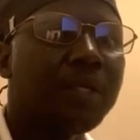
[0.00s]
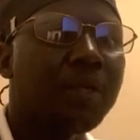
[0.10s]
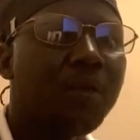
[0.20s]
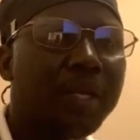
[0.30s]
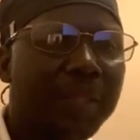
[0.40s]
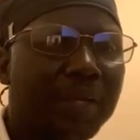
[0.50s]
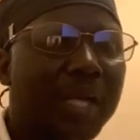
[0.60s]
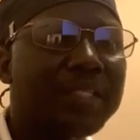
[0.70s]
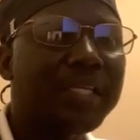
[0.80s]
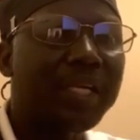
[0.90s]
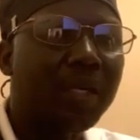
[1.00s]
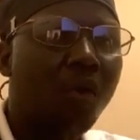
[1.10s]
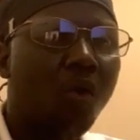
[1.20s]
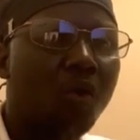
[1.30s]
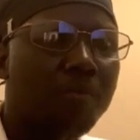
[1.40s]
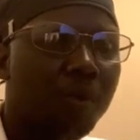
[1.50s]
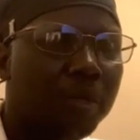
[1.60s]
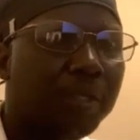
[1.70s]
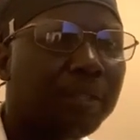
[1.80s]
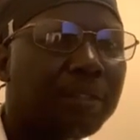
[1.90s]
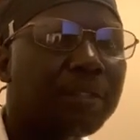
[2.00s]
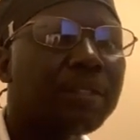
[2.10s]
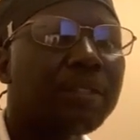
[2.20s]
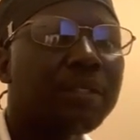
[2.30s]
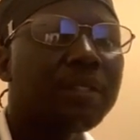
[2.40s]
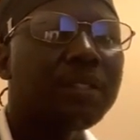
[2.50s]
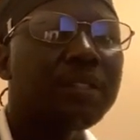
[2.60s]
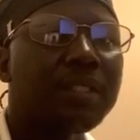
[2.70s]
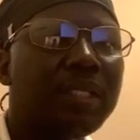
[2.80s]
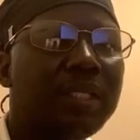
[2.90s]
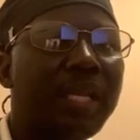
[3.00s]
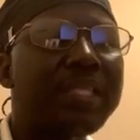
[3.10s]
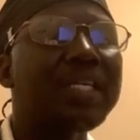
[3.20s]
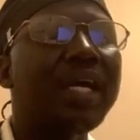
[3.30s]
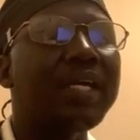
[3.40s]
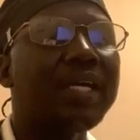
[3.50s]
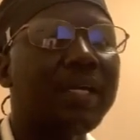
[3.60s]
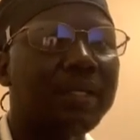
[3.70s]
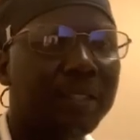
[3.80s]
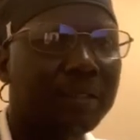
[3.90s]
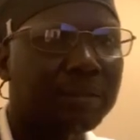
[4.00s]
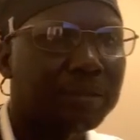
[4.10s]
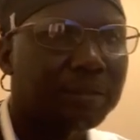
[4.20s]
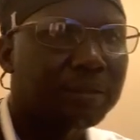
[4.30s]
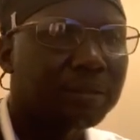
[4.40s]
Going and take a hormone. Ti laja kernin